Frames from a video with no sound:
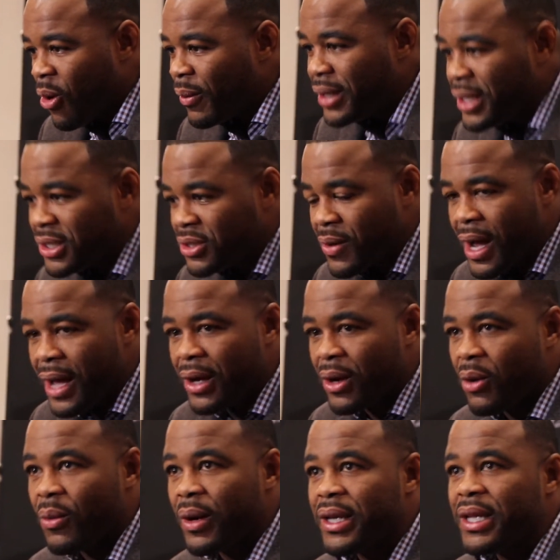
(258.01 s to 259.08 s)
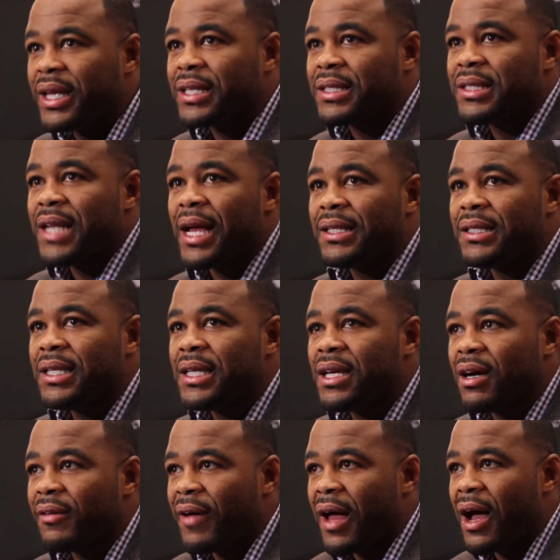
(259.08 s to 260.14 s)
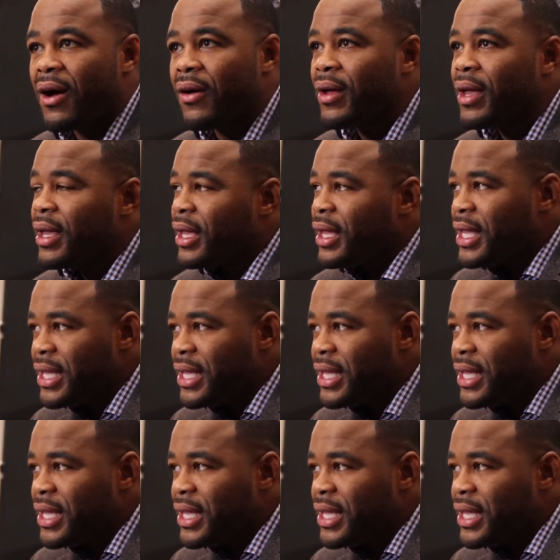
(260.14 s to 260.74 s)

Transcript: or when he's trying, or when he gets an idea of how